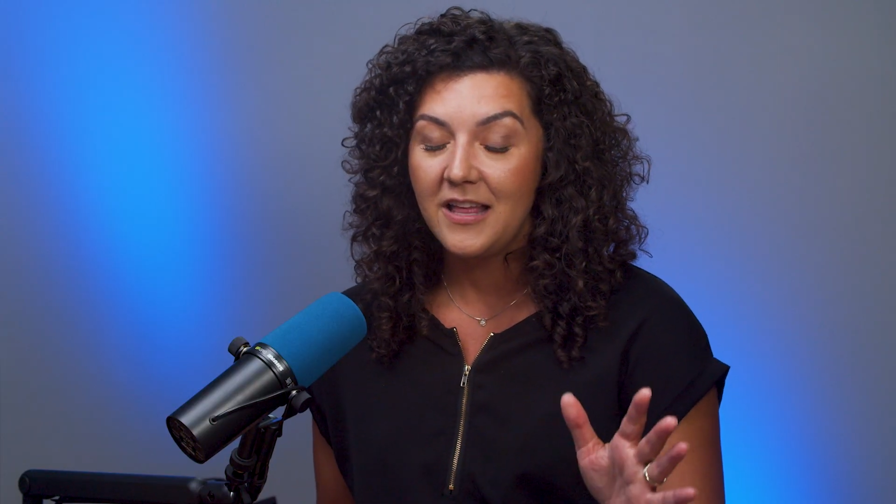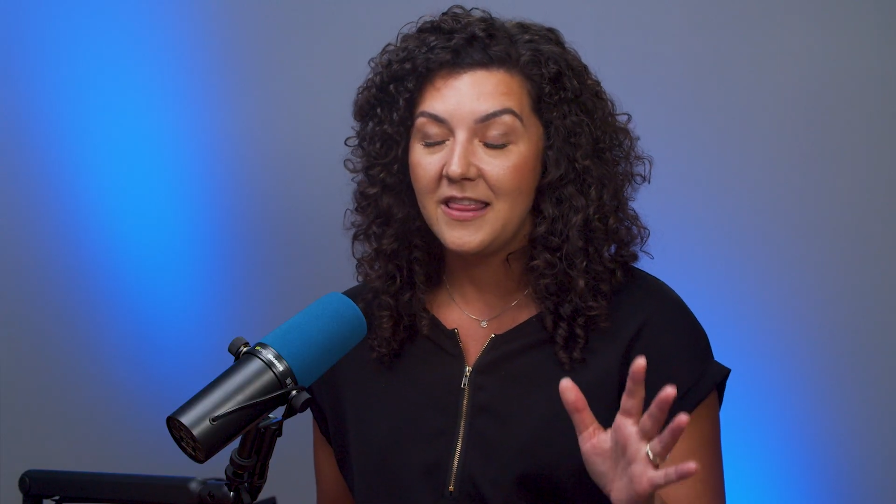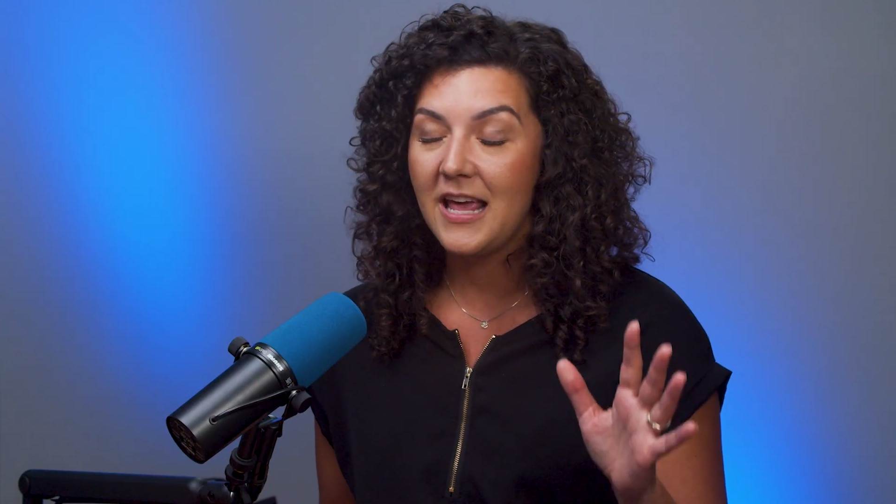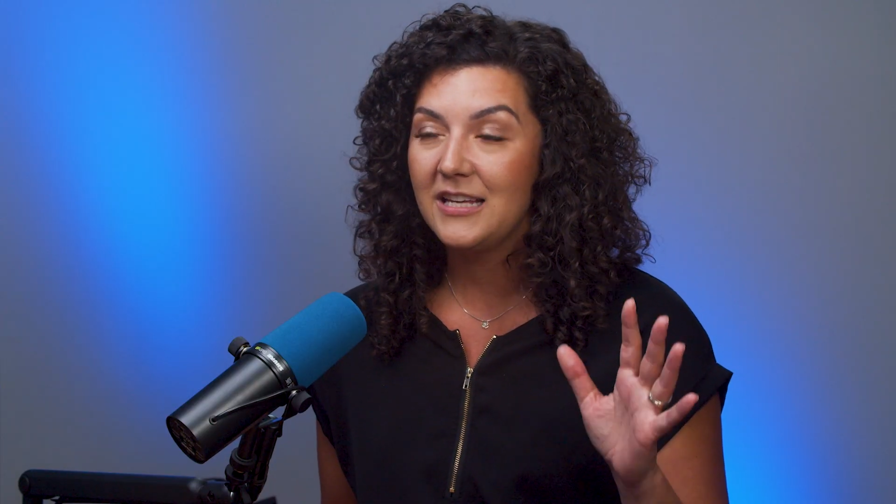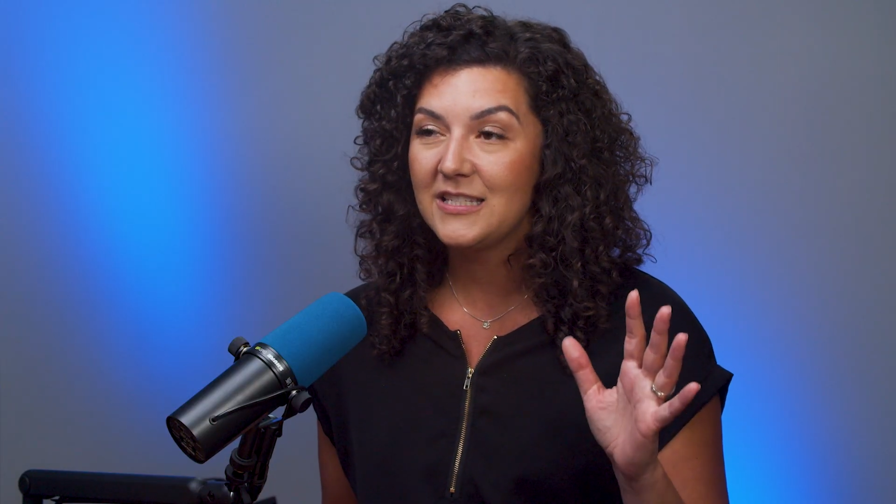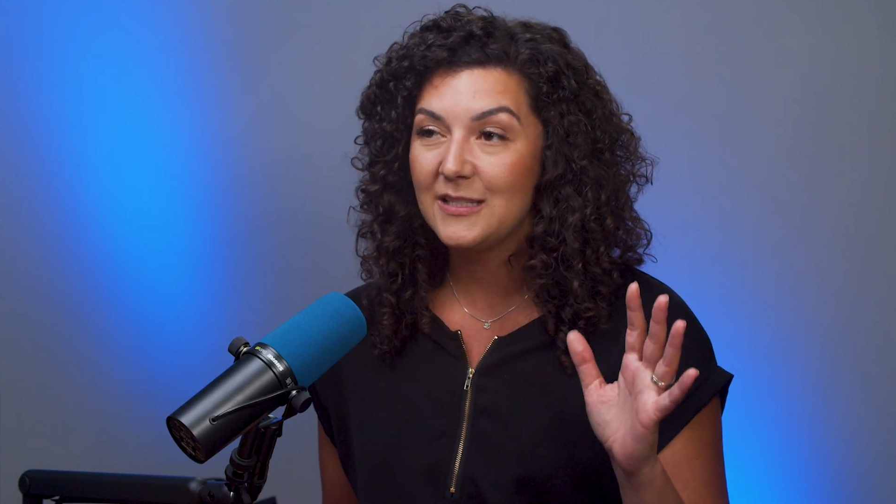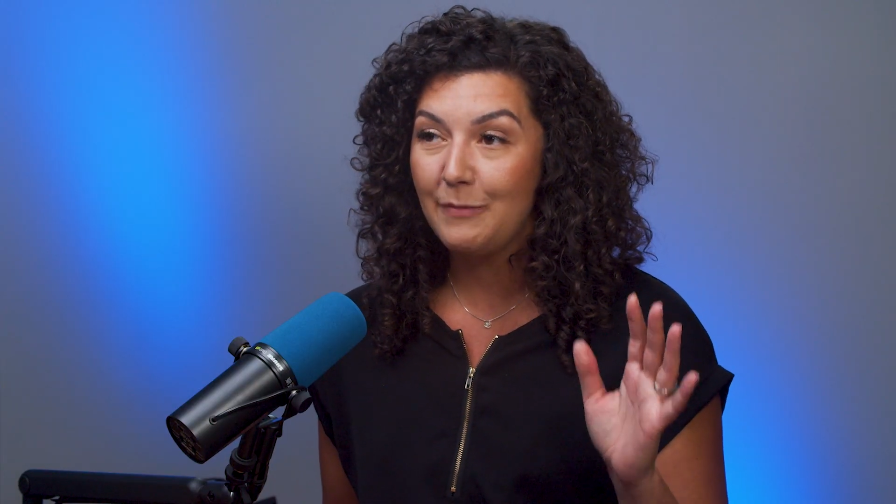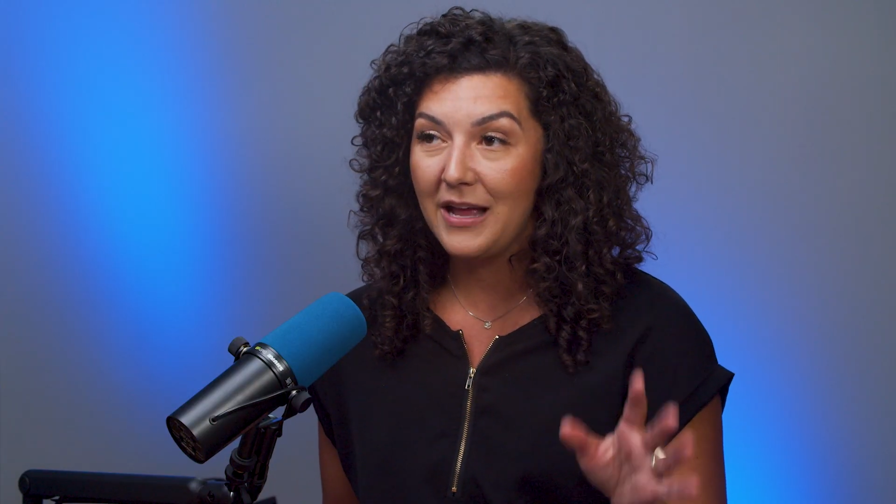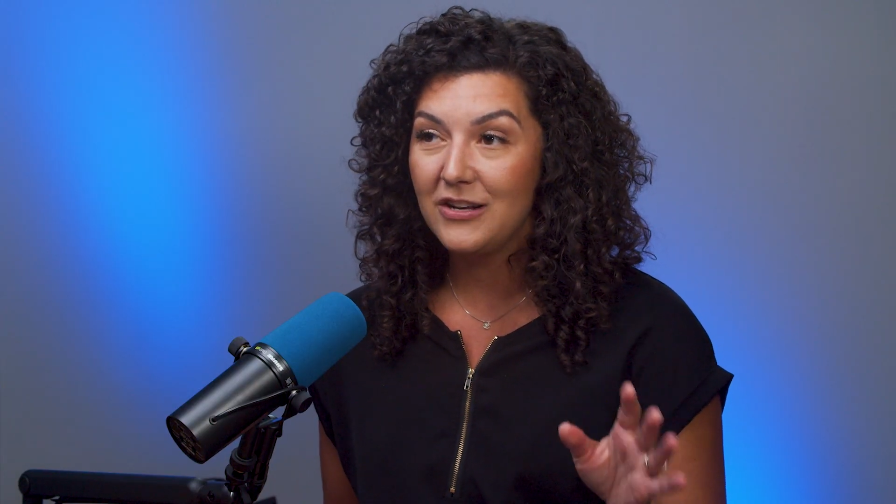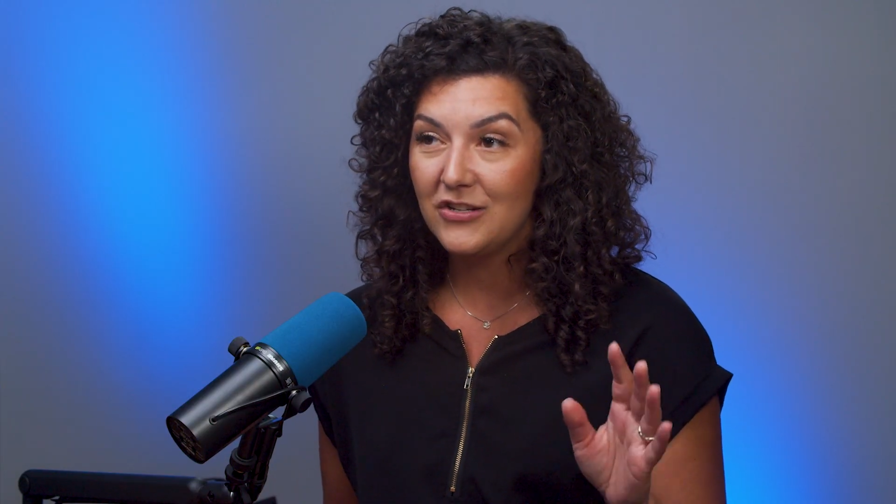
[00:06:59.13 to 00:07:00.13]
they
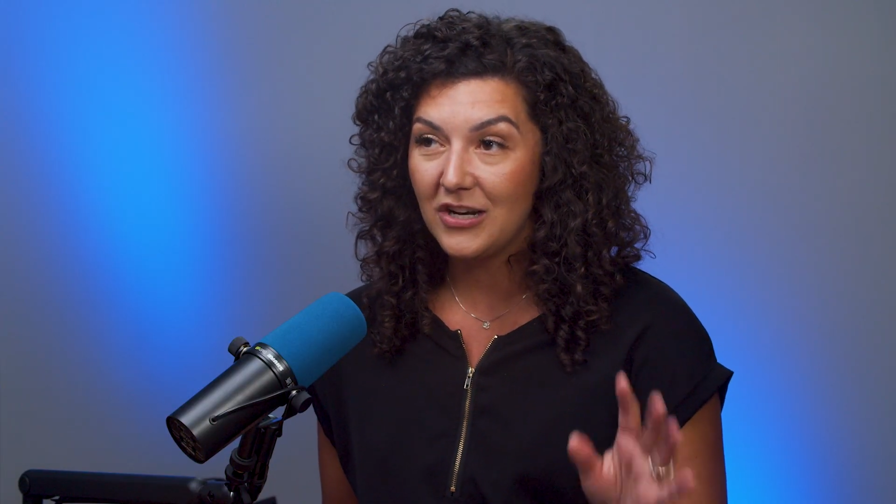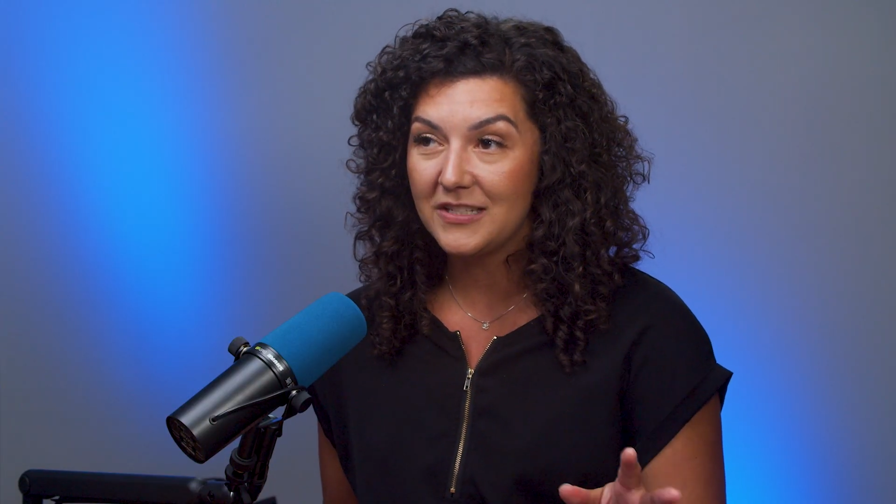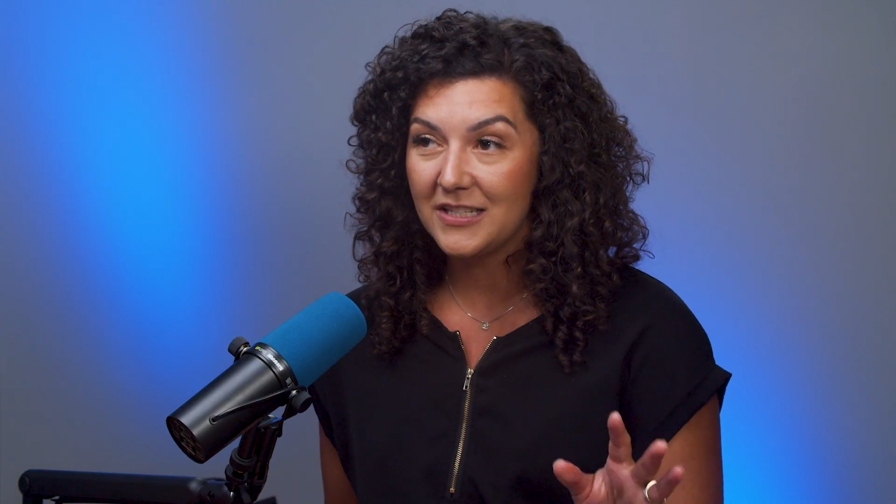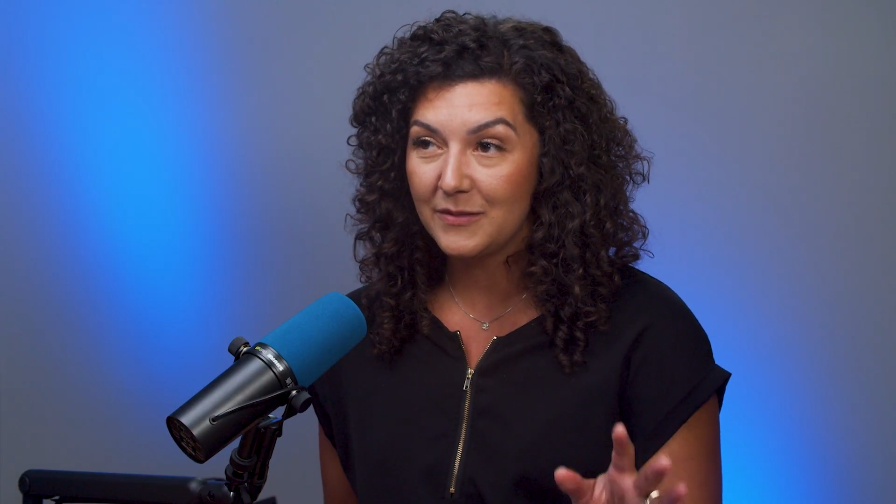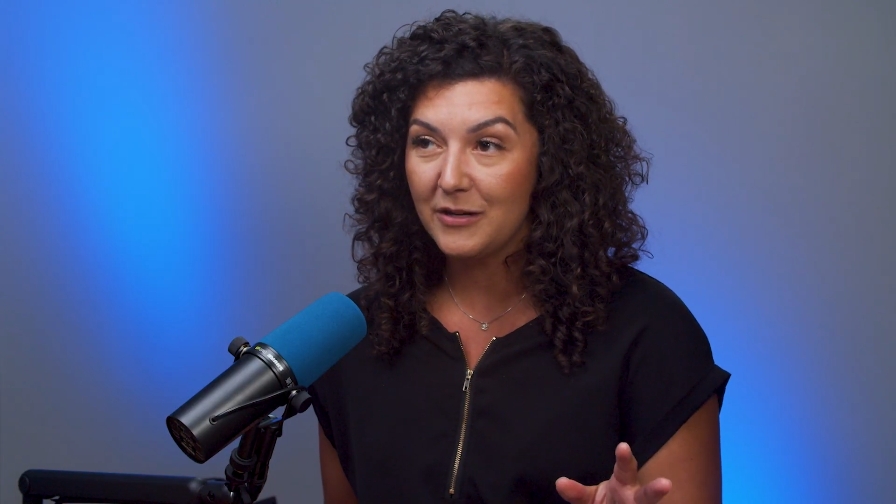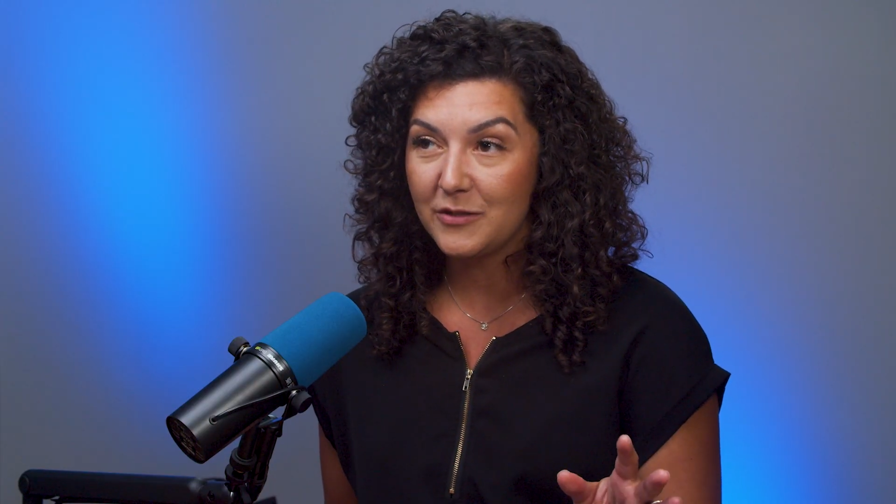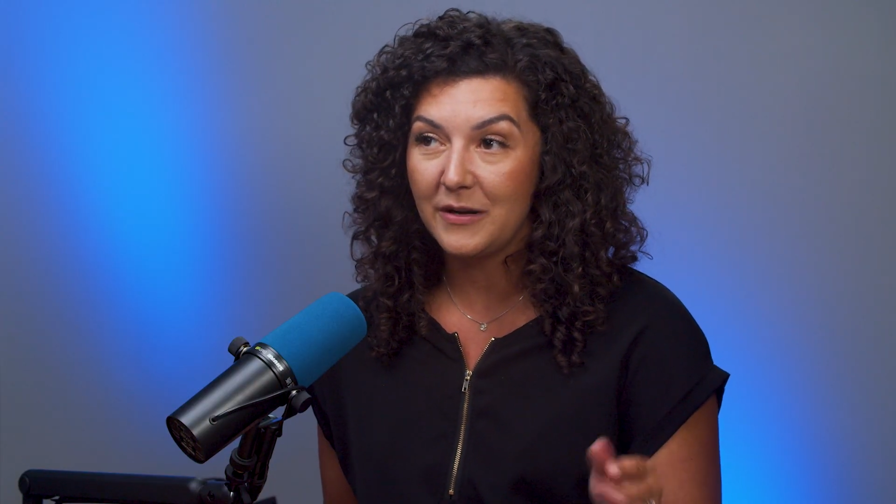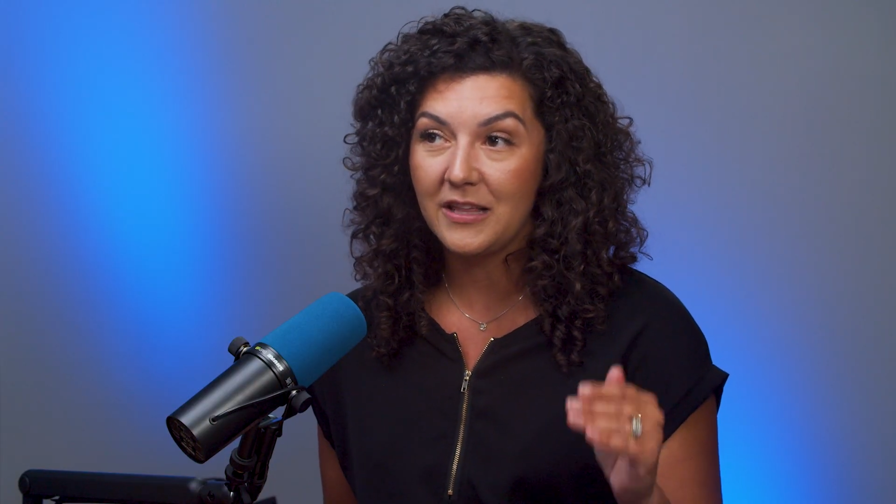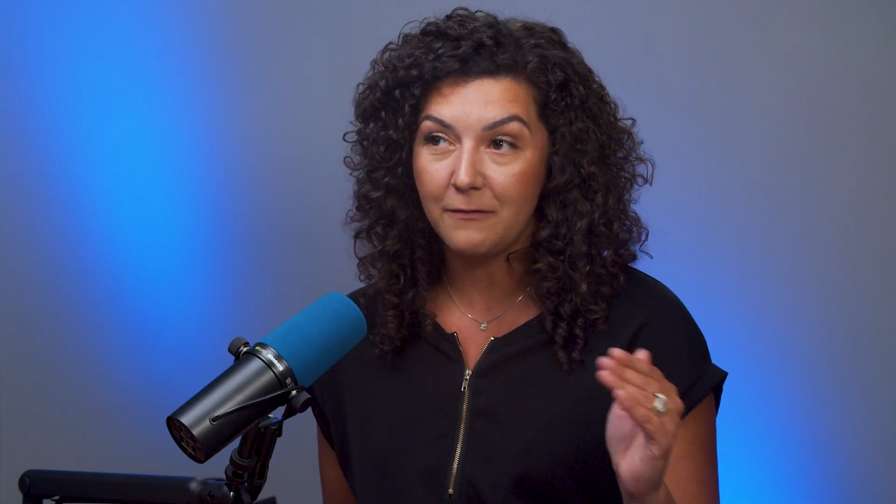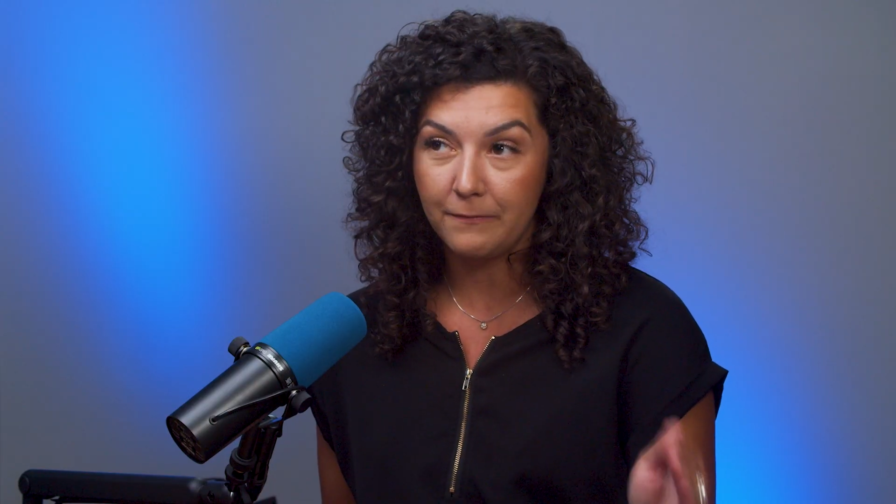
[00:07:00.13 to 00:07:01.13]
spent just as much money the